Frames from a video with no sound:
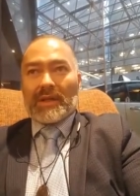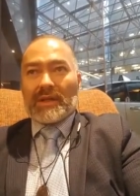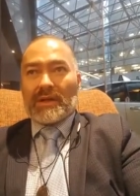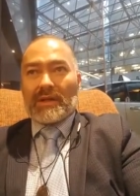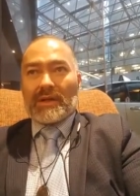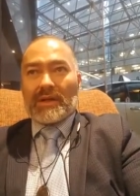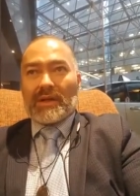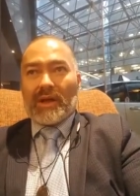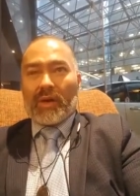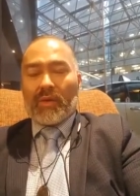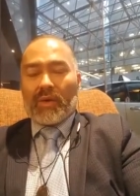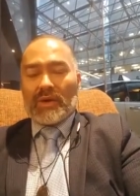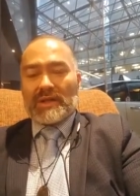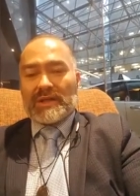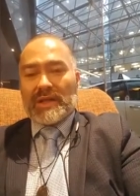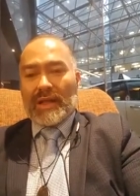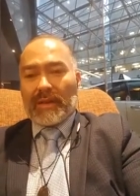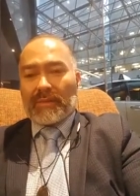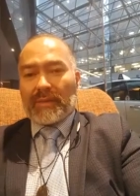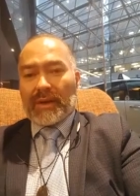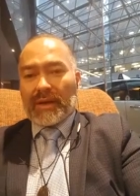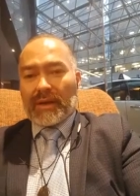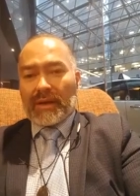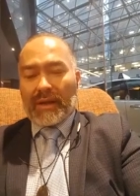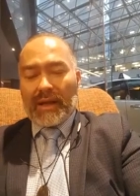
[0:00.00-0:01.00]
what's
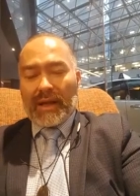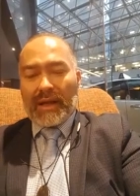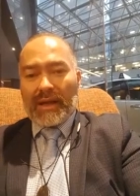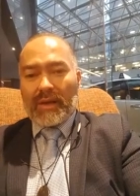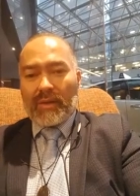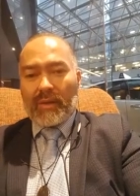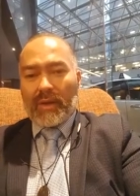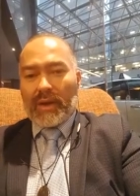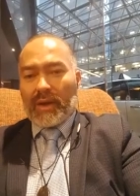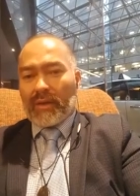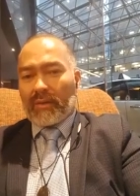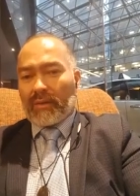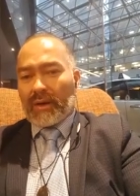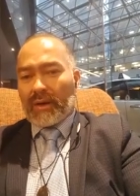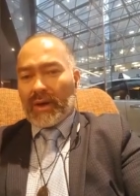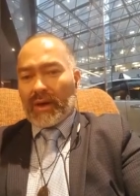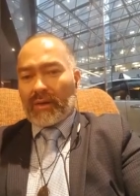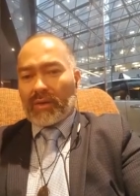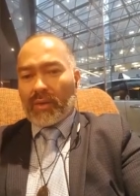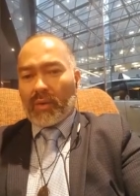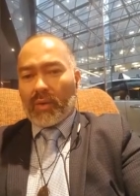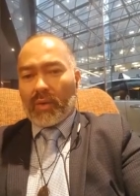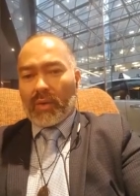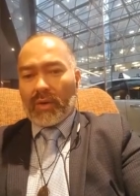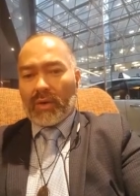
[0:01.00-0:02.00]
happening anywhere around
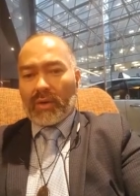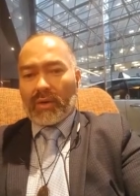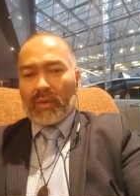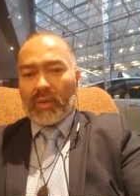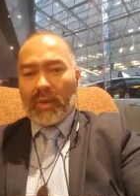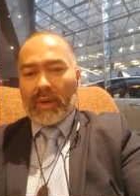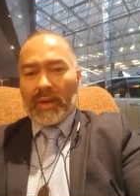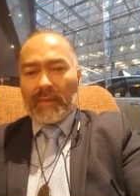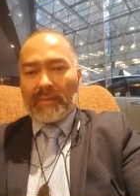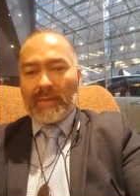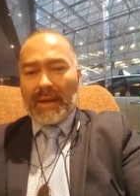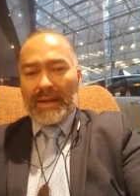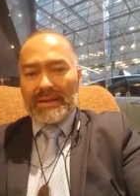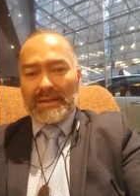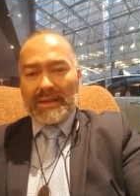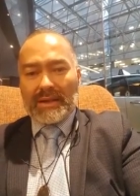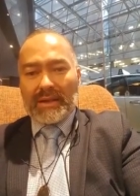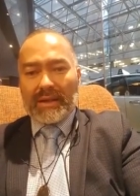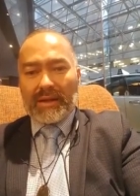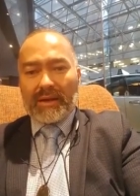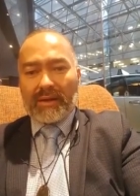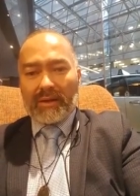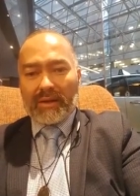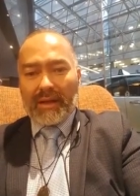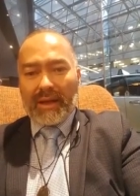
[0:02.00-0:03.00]
the world, we can basically
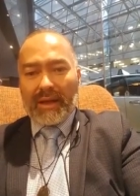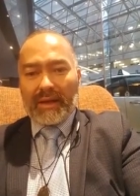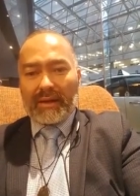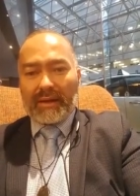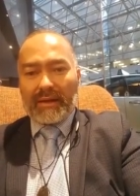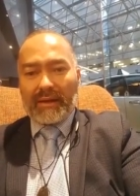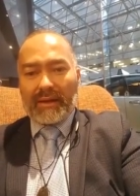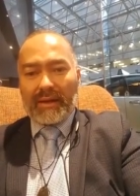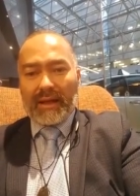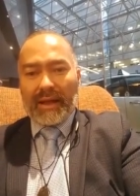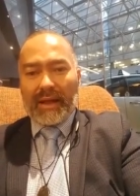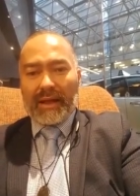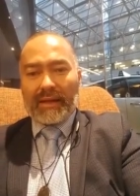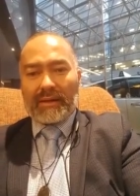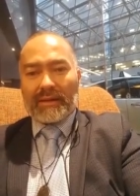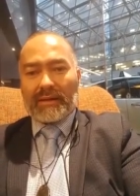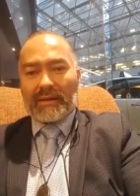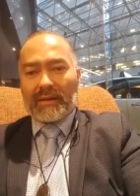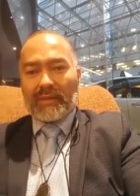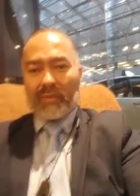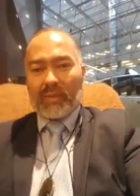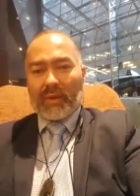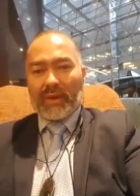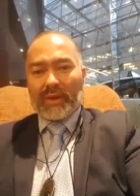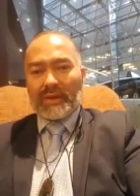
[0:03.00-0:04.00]
look at it and
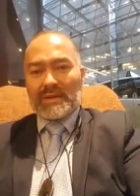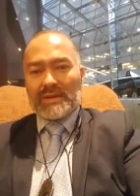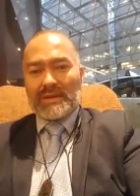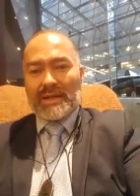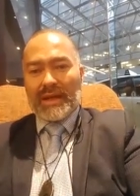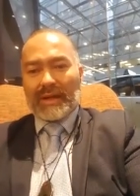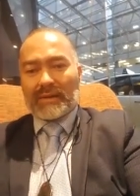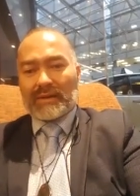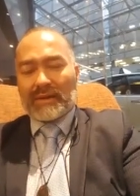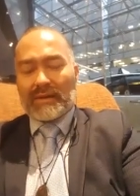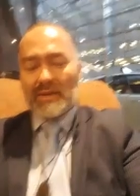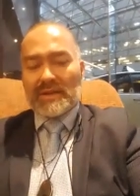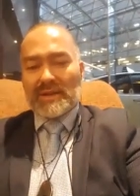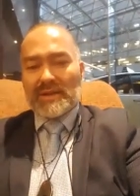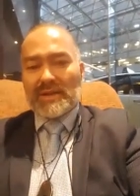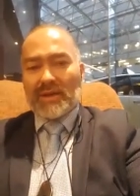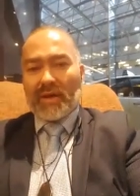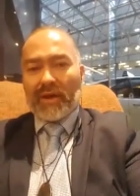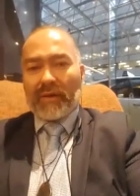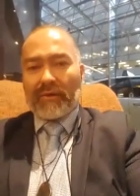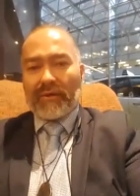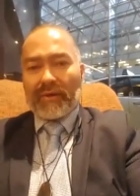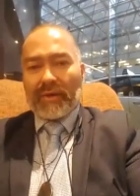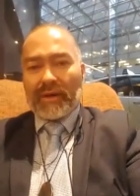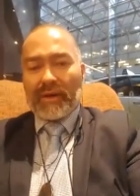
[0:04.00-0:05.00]
we can start to
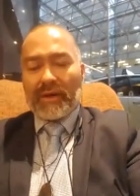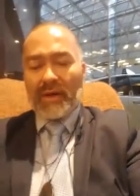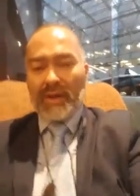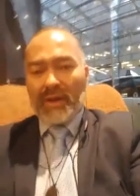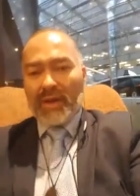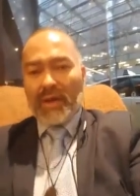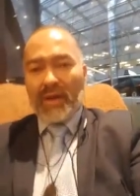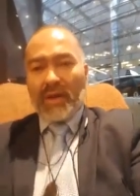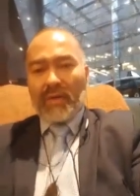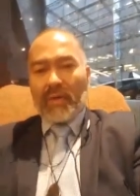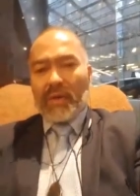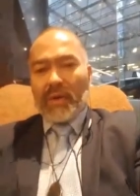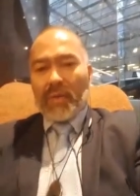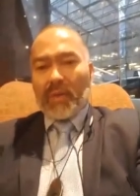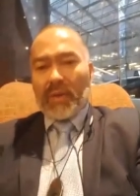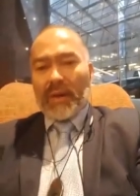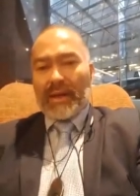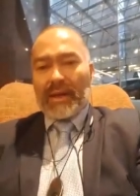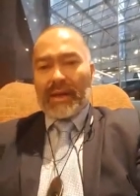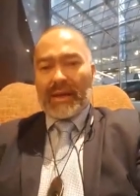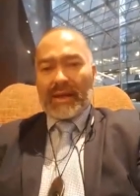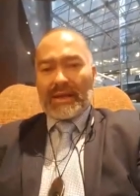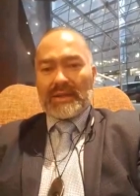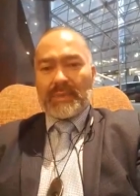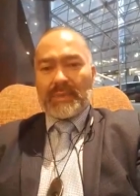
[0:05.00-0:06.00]
decipher what we
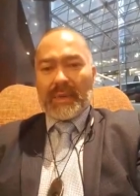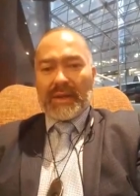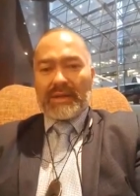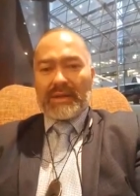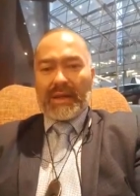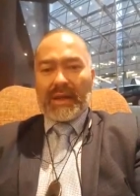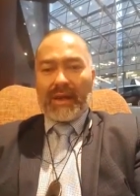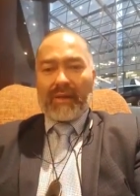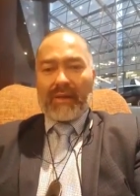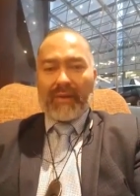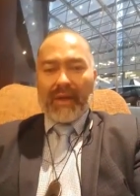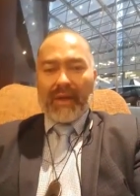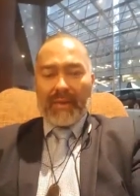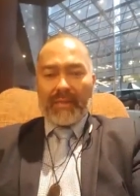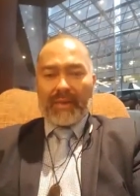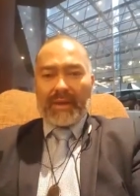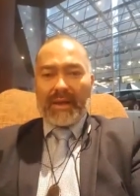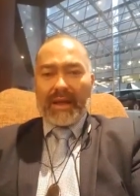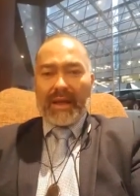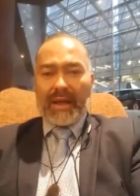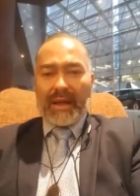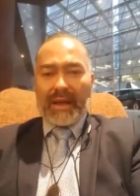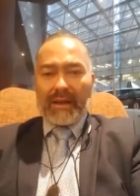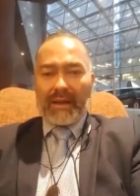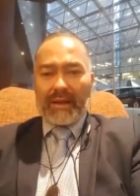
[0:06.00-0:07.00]
can expect to have happen
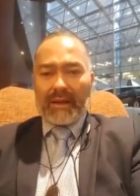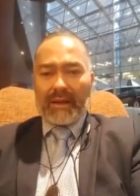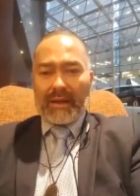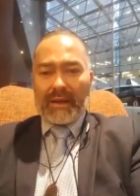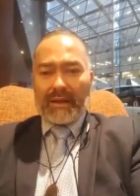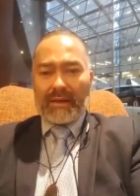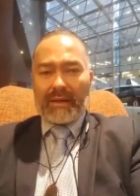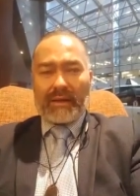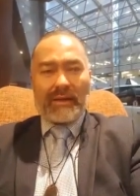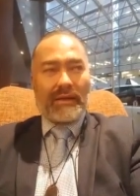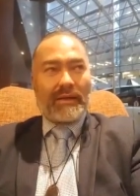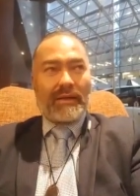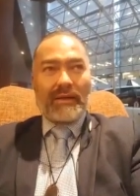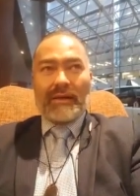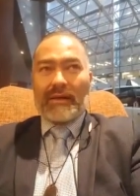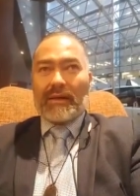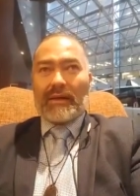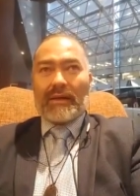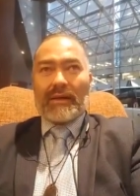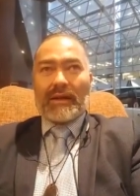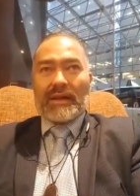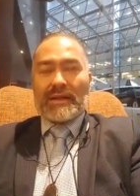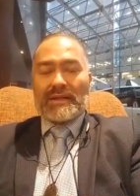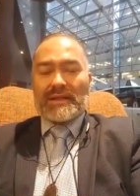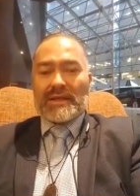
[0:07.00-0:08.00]
here, and
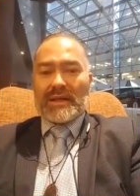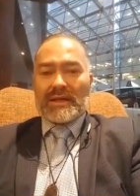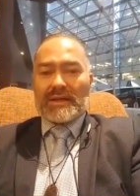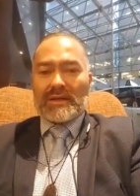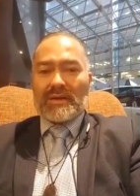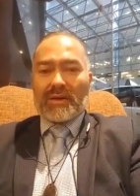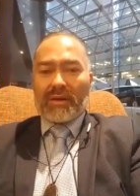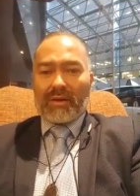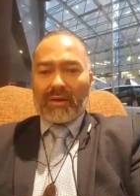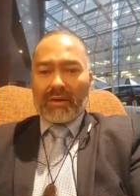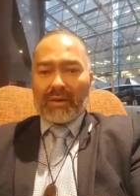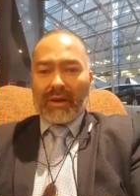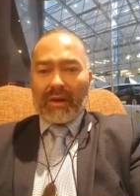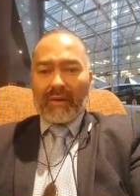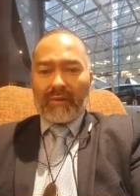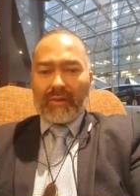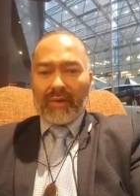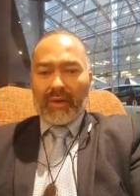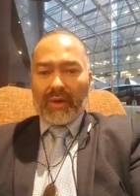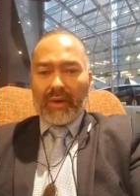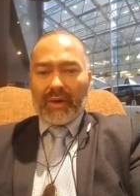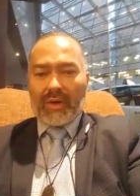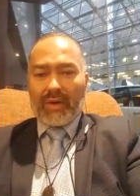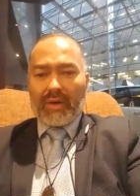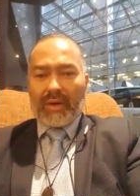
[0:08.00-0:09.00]
it's just not looking
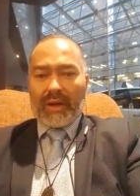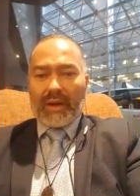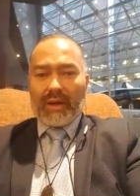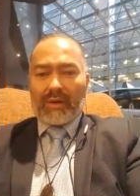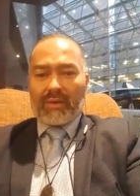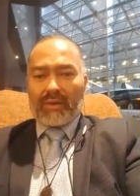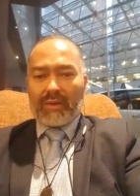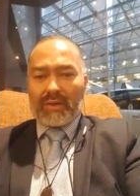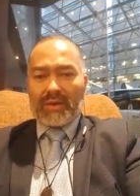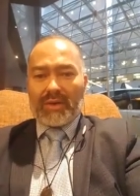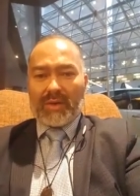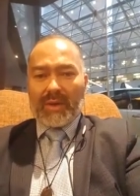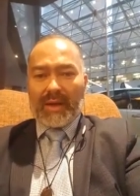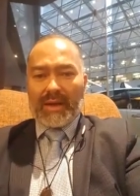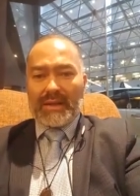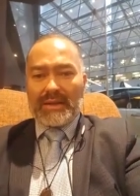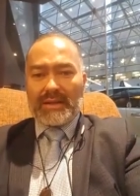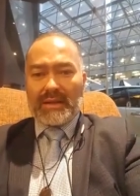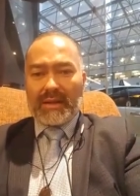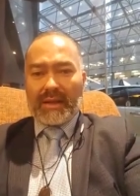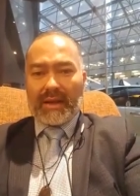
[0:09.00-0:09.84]
very good at all to us.